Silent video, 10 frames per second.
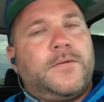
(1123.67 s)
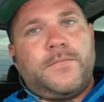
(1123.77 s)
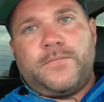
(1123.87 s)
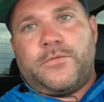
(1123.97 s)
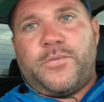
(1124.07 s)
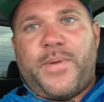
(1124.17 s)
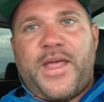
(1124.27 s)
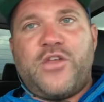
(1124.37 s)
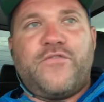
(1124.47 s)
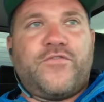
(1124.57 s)
they're
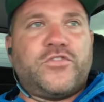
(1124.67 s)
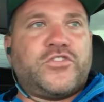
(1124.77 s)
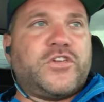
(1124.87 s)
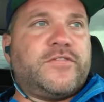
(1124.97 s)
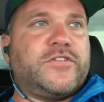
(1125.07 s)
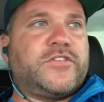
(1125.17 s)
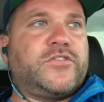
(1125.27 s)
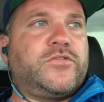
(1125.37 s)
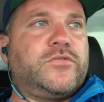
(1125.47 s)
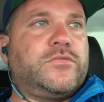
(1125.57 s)
paying you for a service
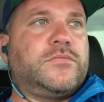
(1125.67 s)
to